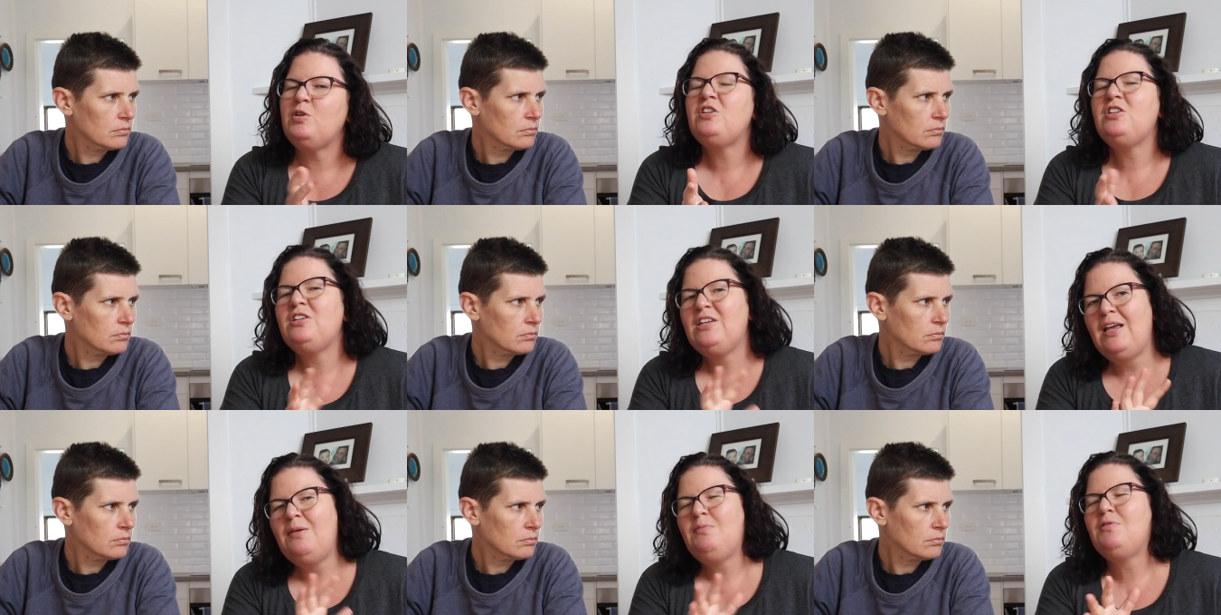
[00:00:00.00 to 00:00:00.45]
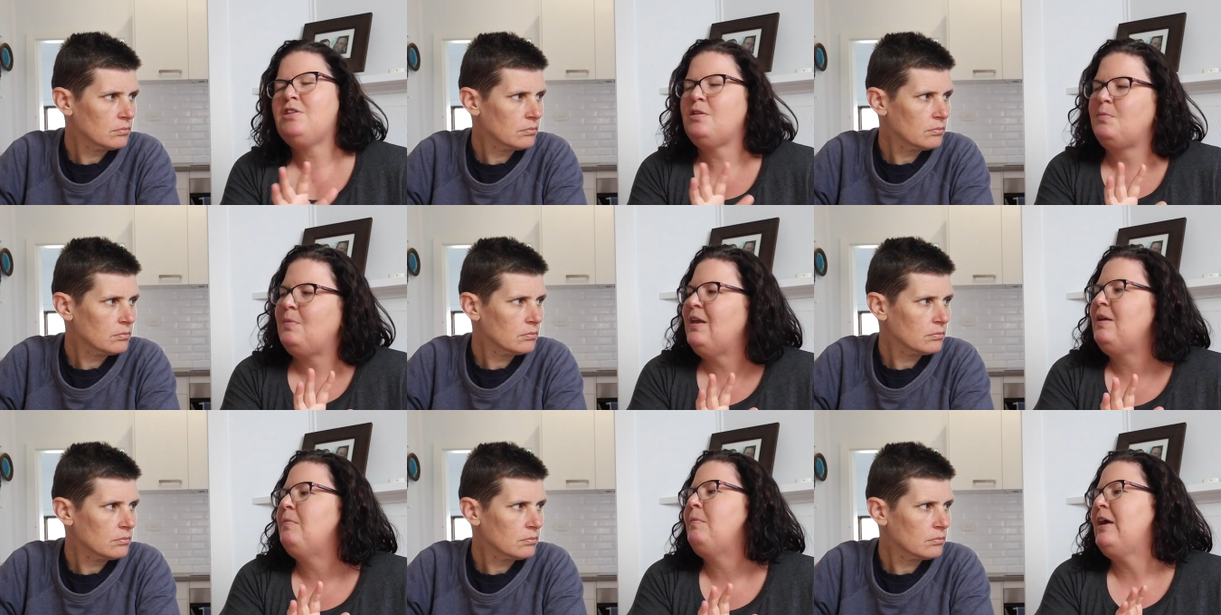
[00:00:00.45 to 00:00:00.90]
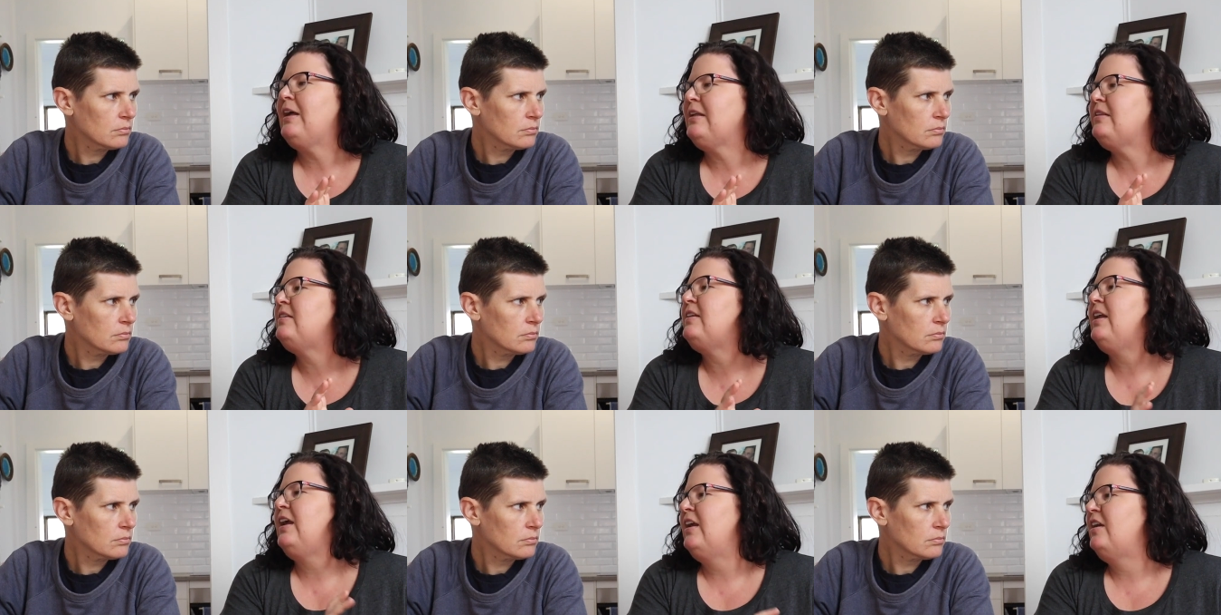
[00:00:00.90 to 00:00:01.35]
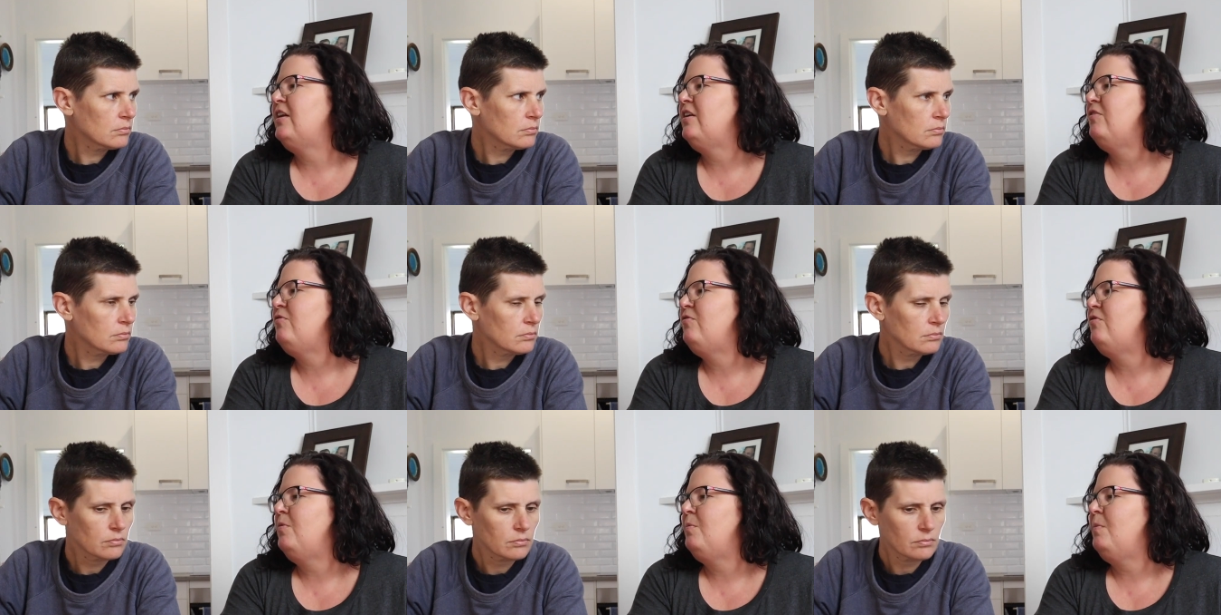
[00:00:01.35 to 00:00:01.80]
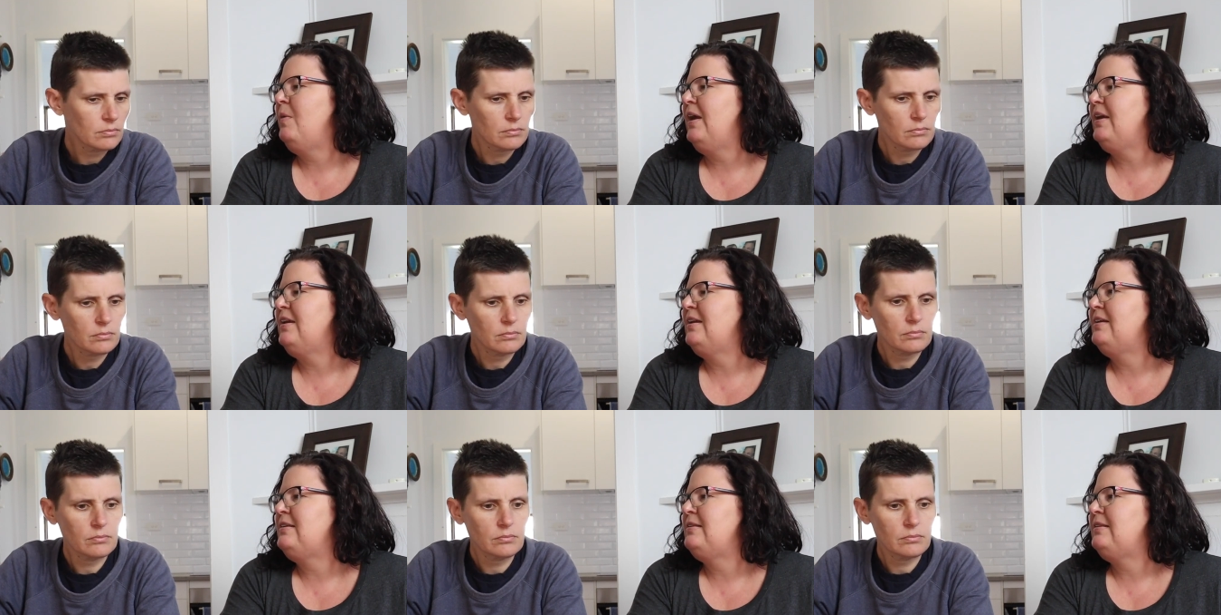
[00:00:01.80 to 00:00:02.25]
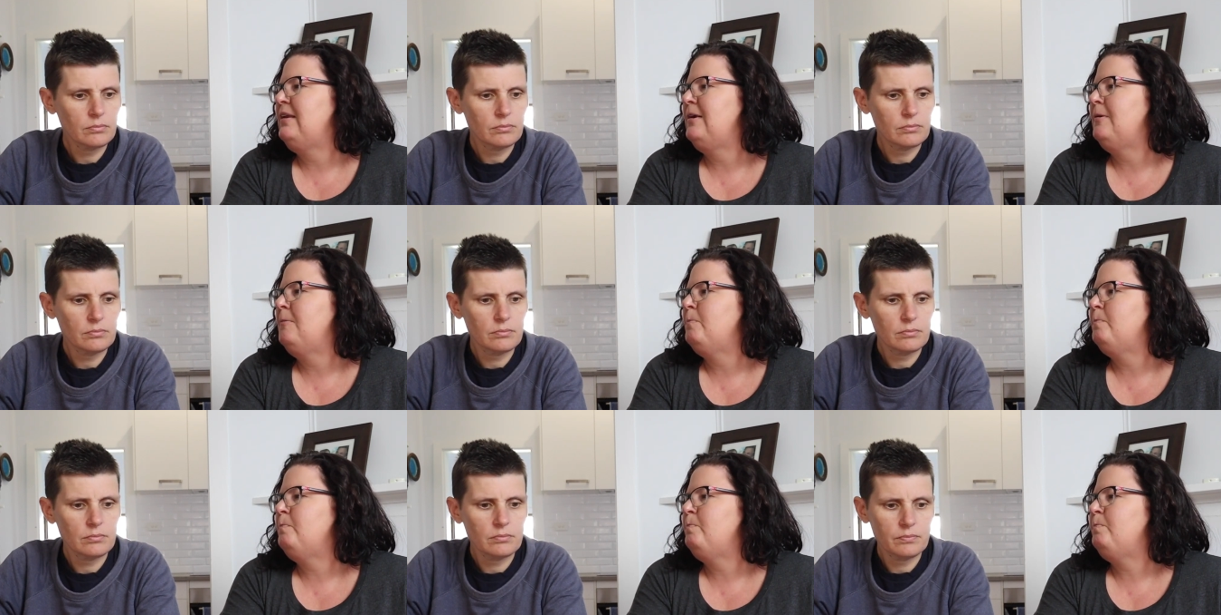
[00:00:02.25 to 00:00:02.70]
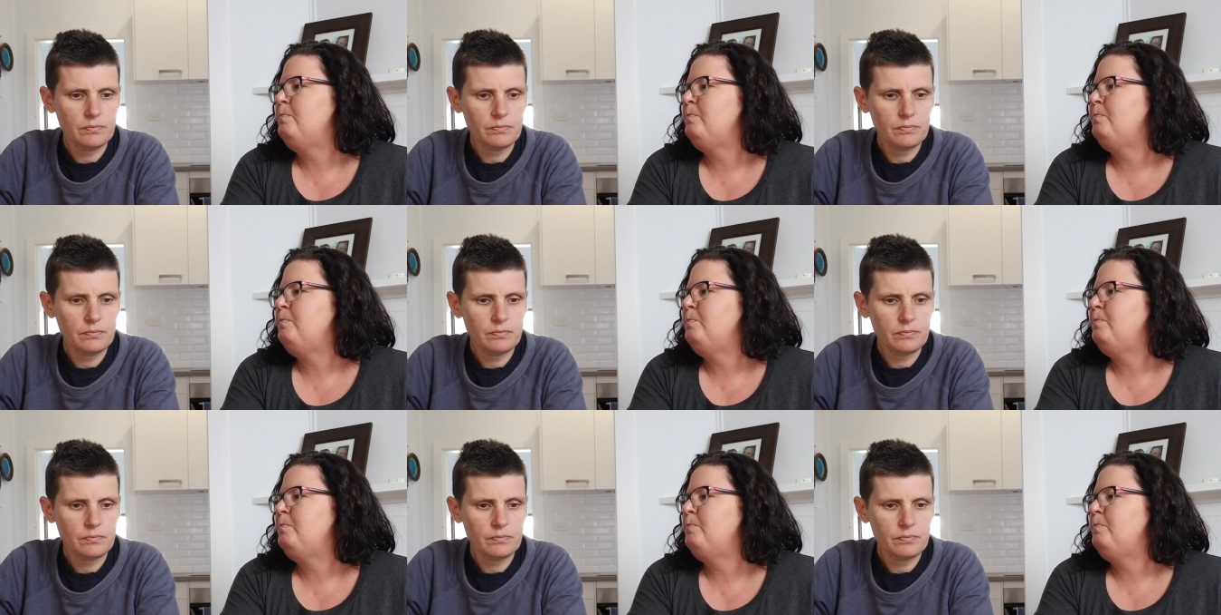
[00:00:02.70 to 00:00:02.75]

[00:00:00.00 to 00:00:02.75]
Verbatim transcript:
Speaker 1: which seems to be about standard for magnesium.